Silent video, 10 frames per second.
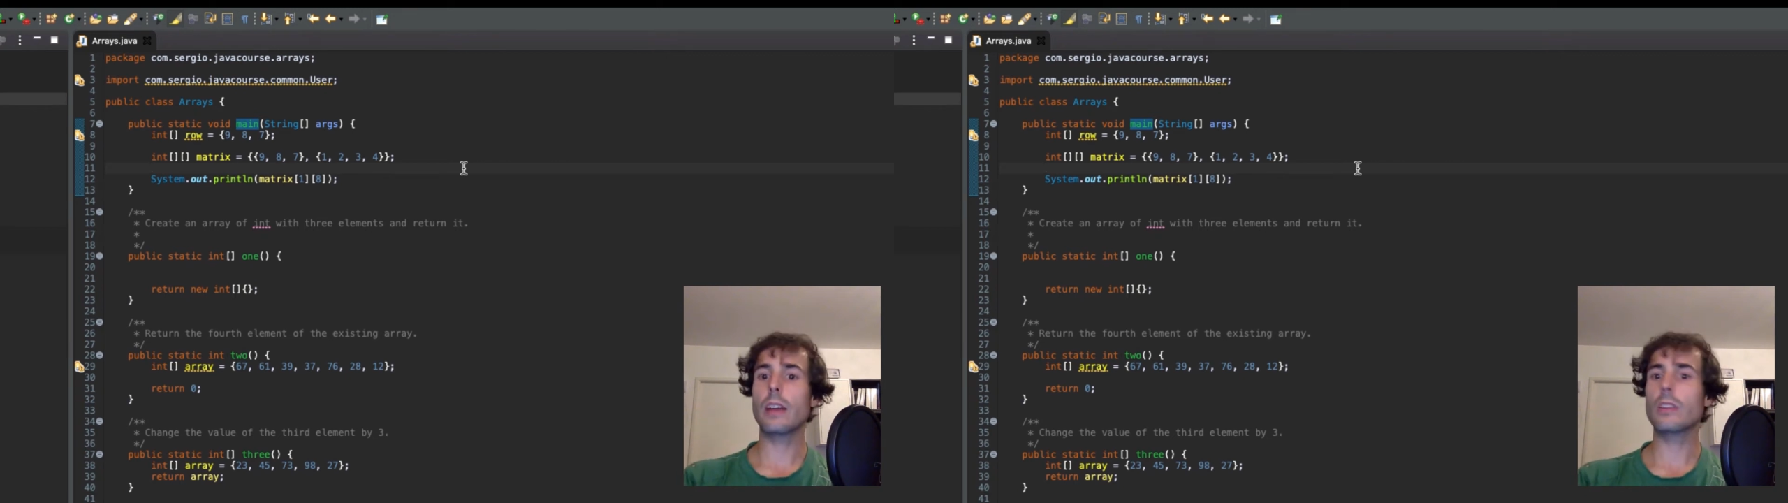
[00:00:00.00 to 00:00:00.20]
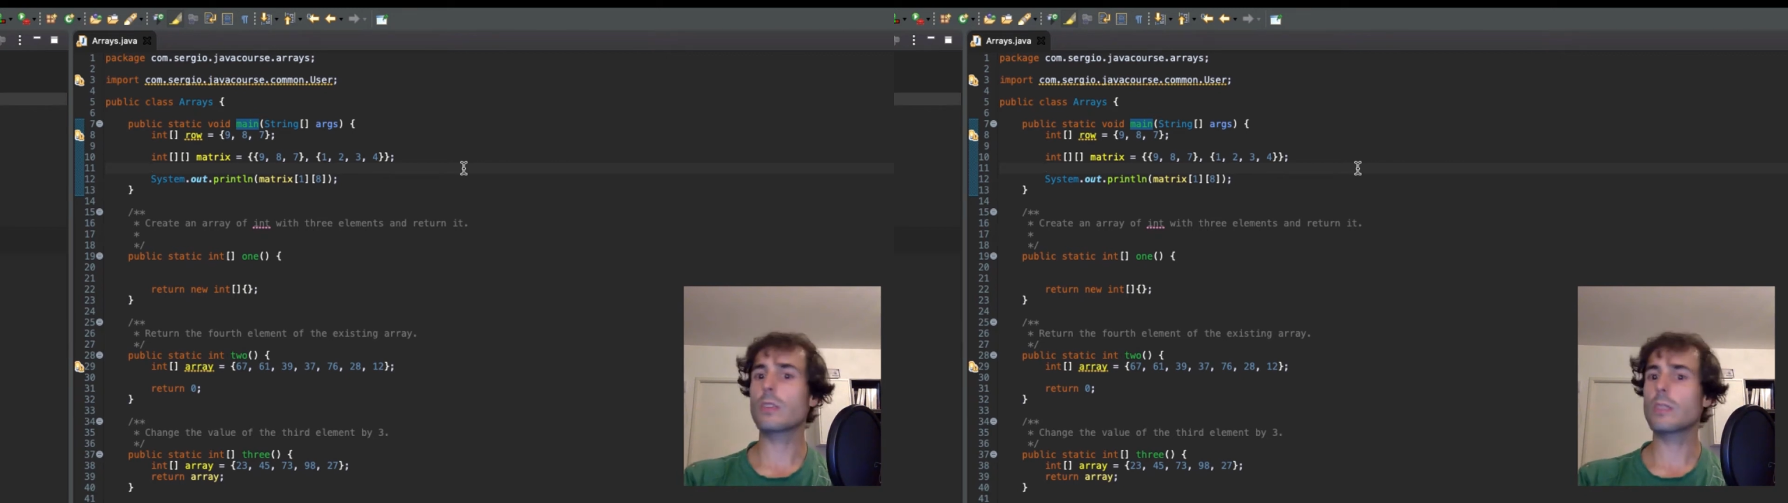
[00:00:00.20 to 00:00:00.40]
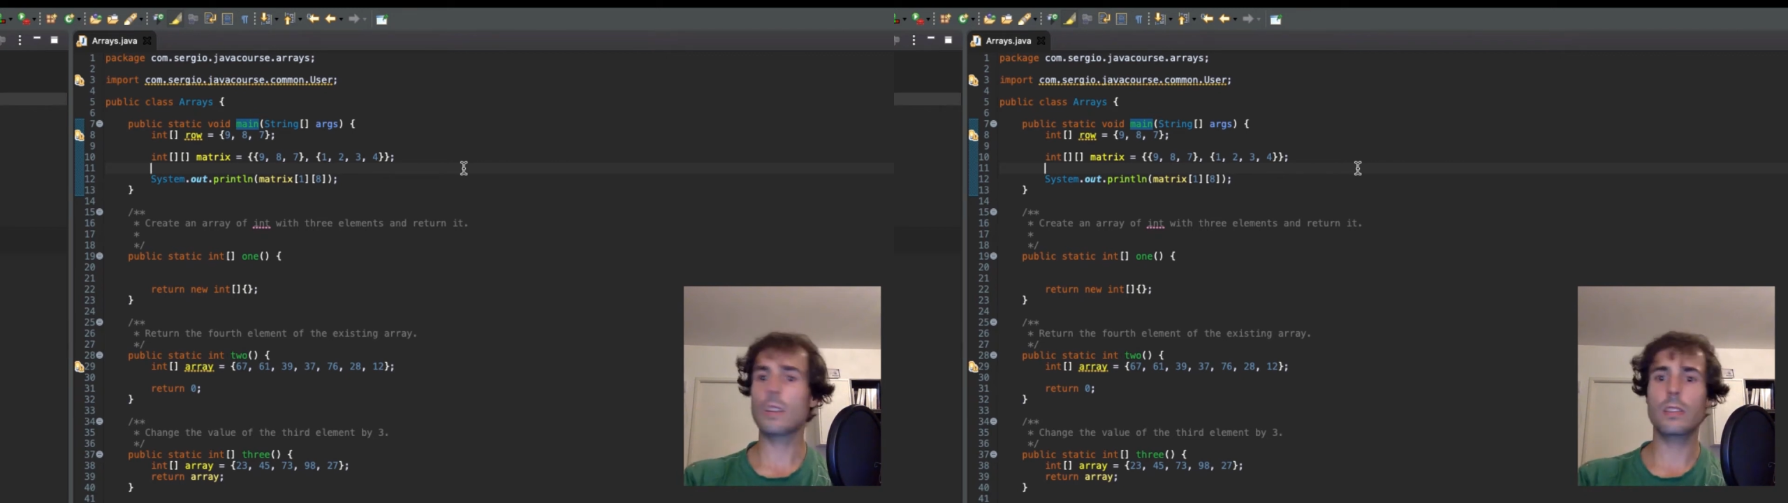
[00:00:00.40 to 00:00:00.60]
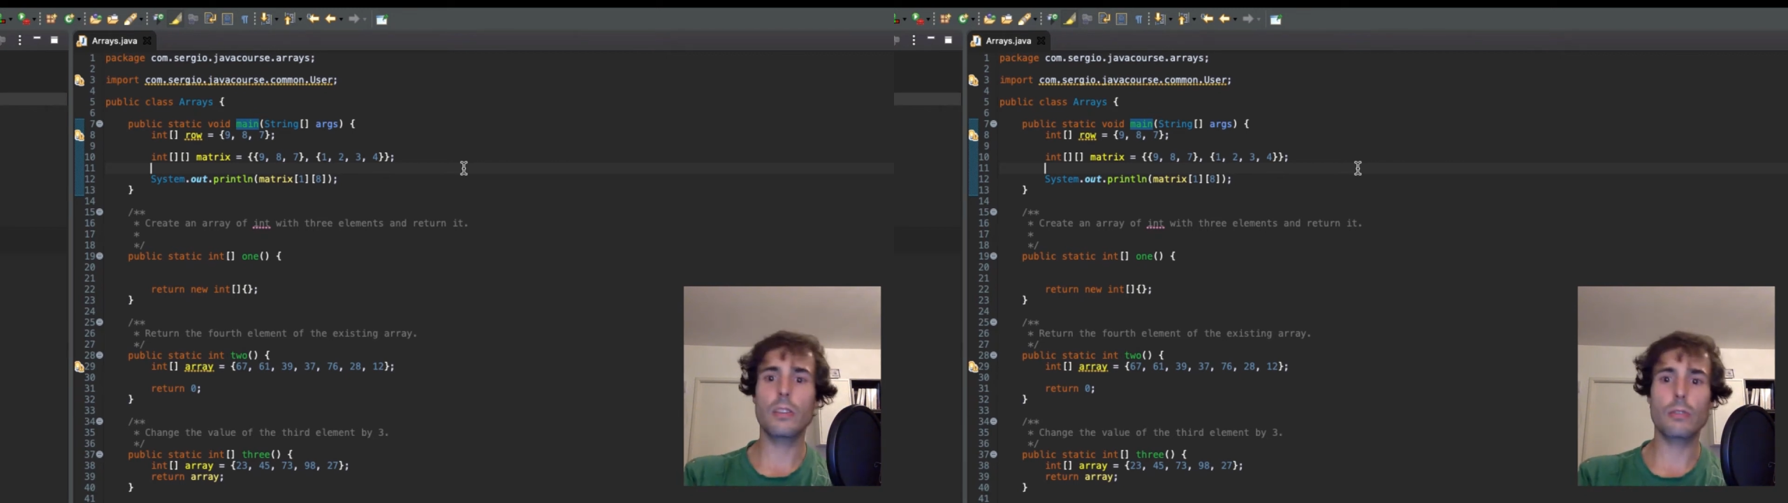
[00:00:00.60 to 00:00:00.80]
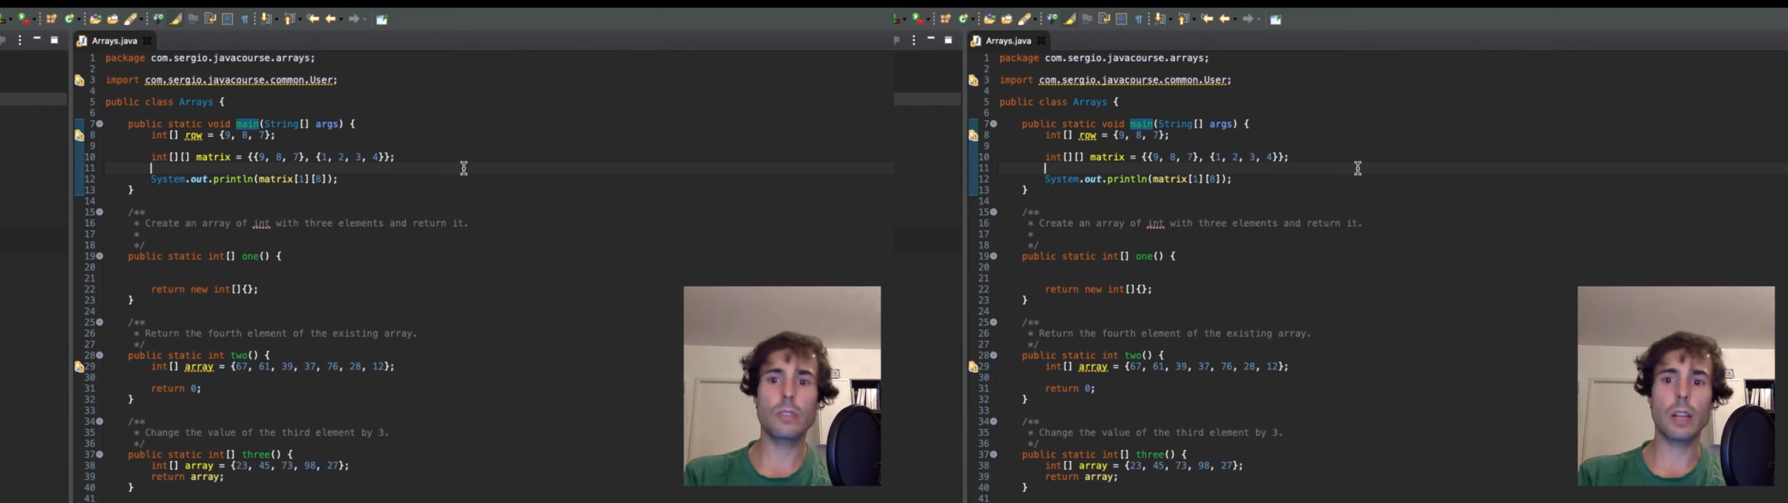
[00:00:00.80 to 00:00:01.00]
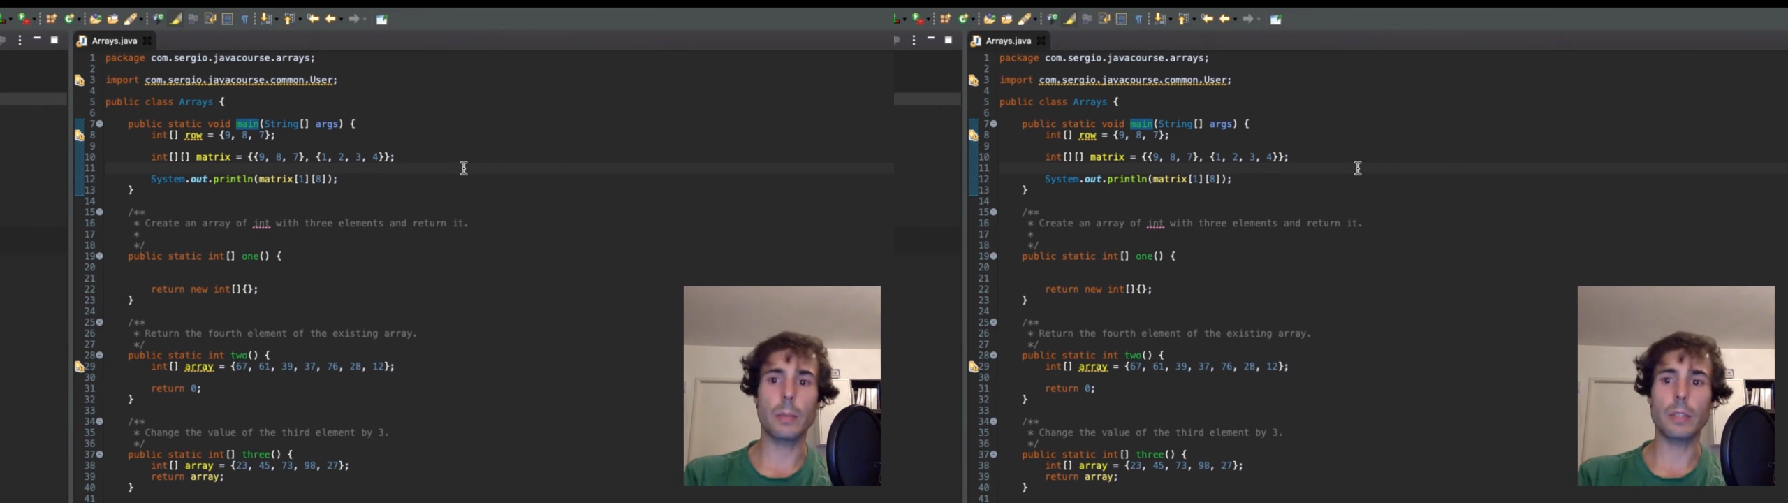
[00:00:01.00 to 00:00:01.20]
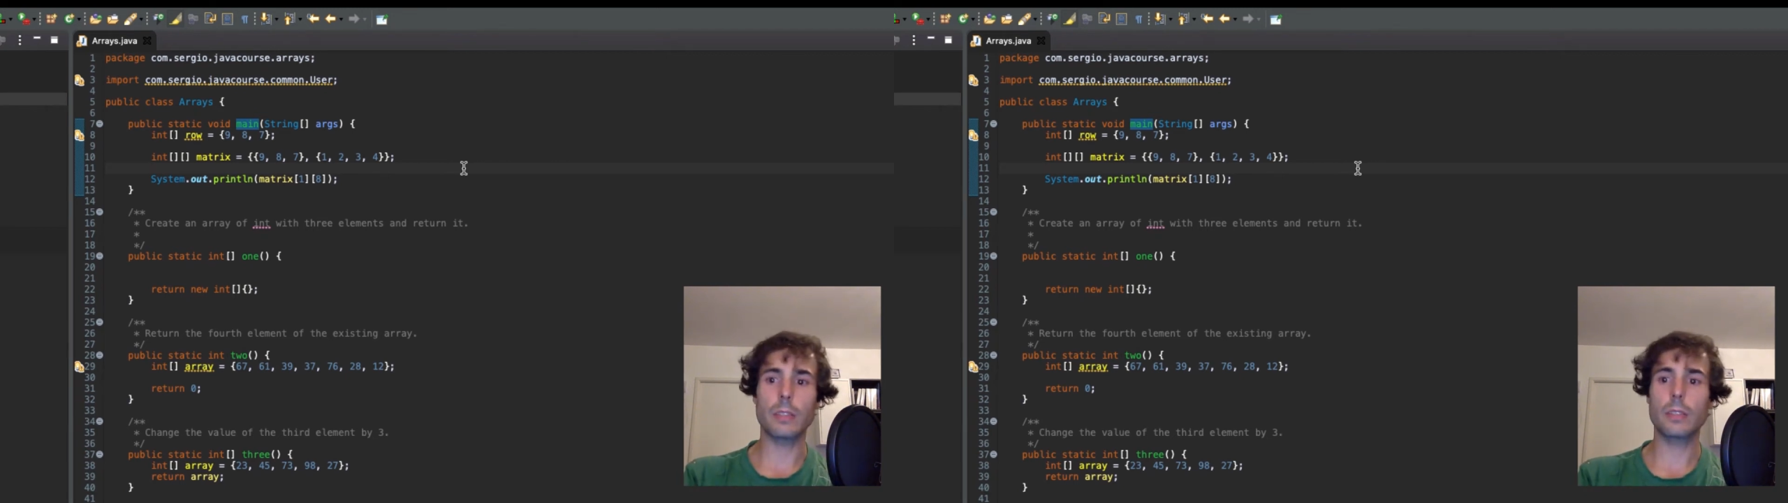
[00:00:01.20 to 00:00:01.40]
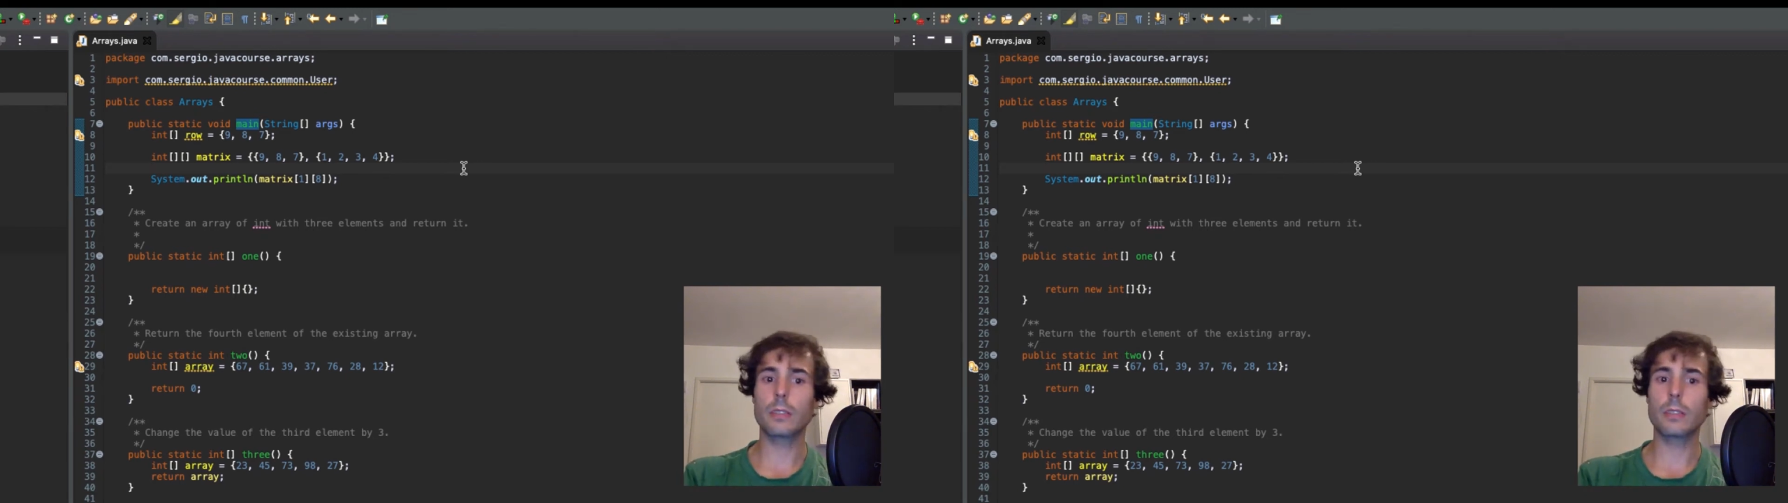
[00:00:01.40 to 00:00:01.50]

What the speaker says: I don't think there is a limit.